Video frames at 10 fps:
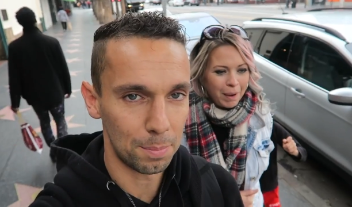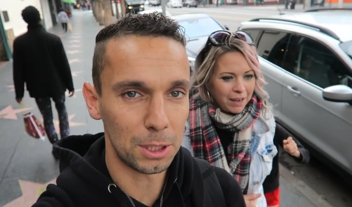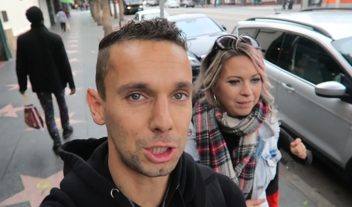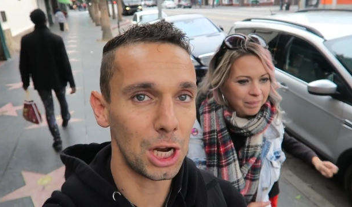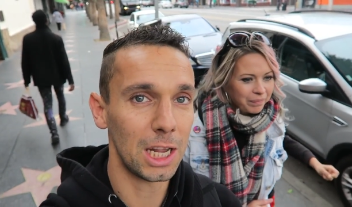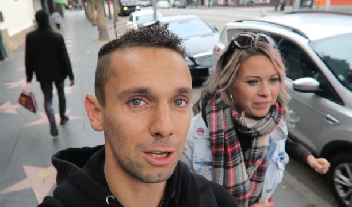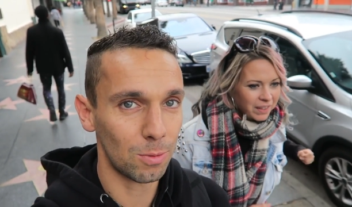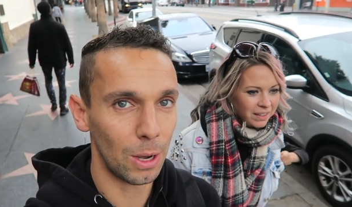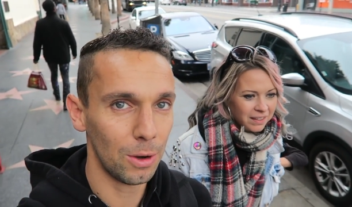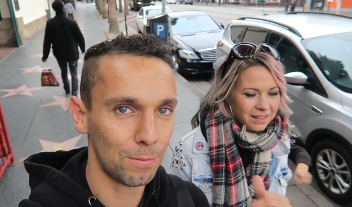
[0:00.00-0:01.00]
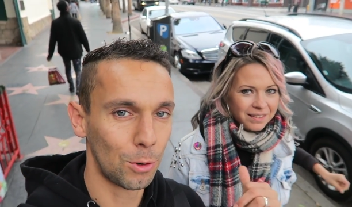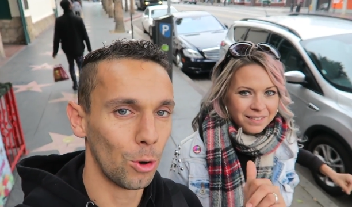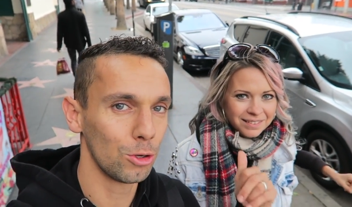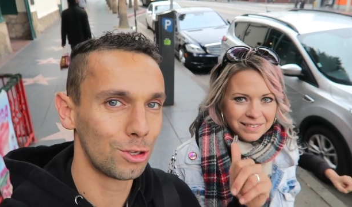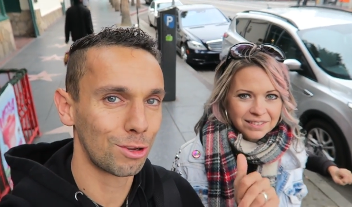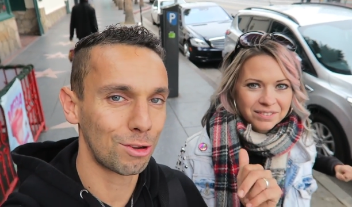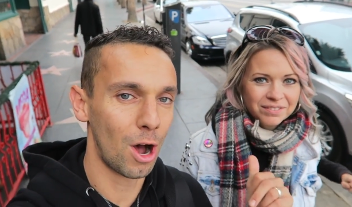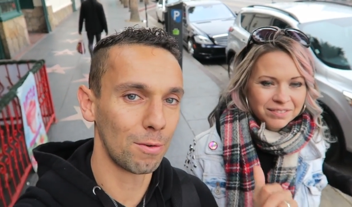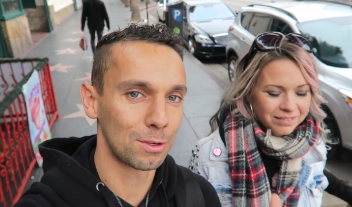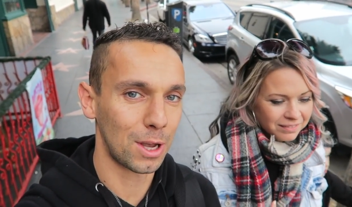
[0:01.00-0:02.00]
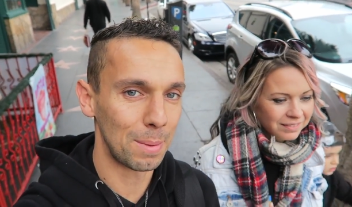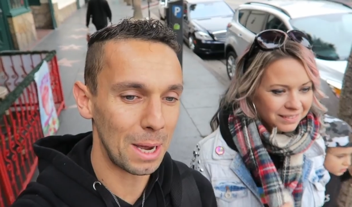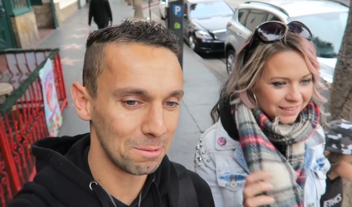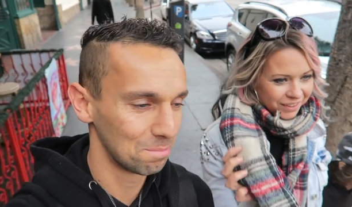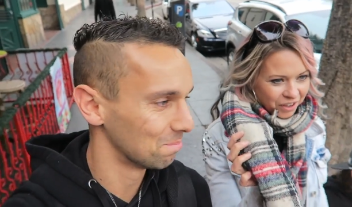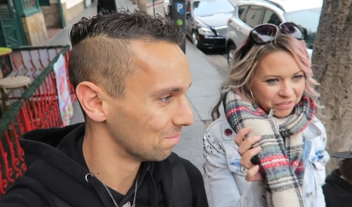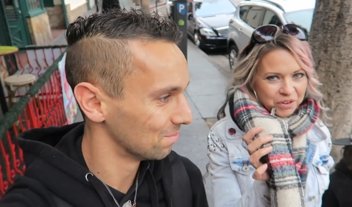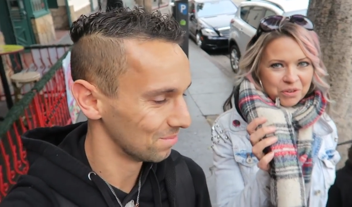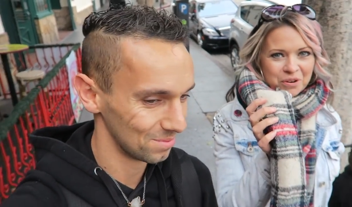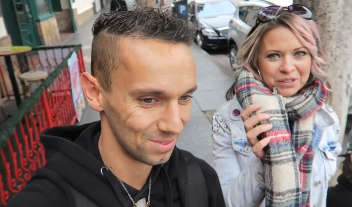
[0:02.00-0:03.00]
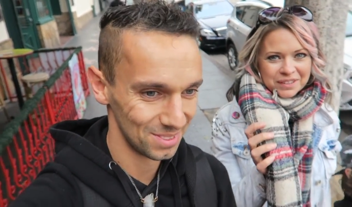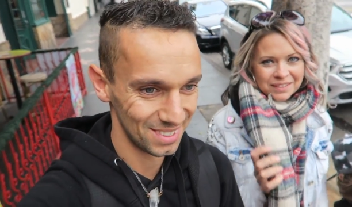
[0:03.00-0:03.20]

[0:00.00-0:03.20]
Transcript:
Speaker 1: But a bit chilly as well, of course. The scarf has come out. Of course.